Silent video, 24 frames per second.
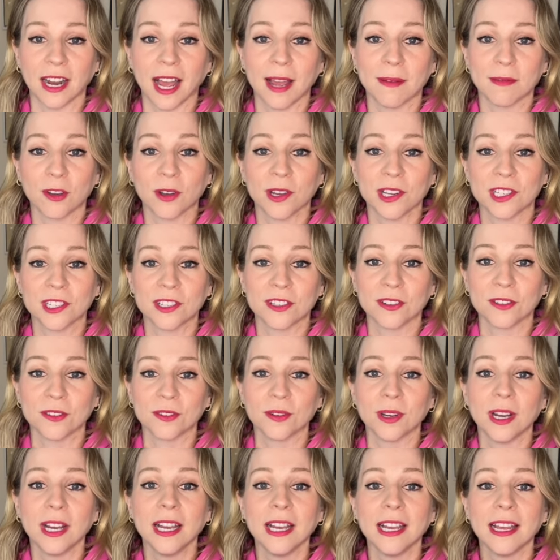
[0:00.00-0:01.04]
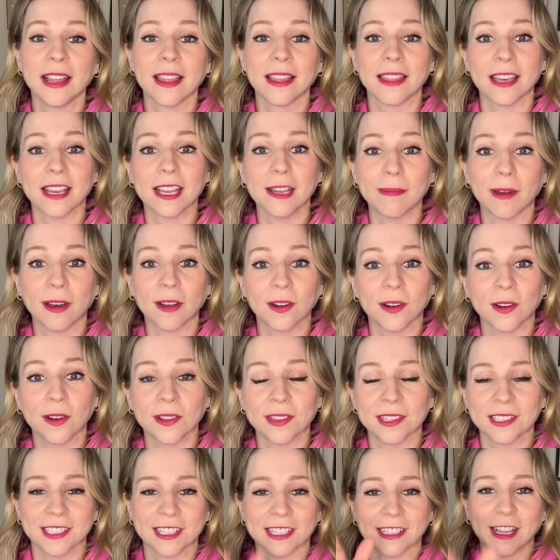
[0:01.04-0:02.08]
I'm going to think about all,
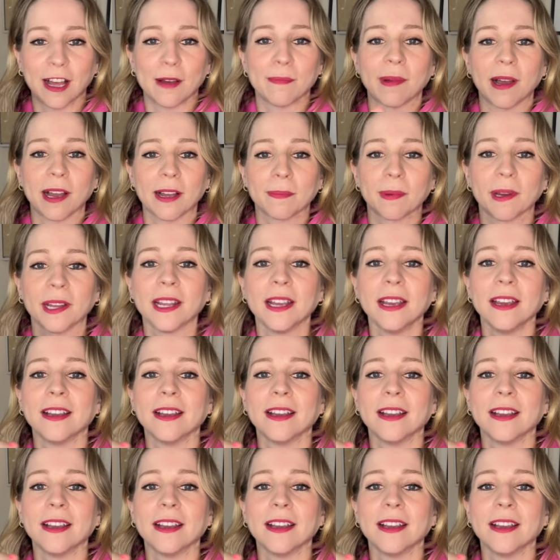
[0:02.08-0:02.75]
there's a clap back, but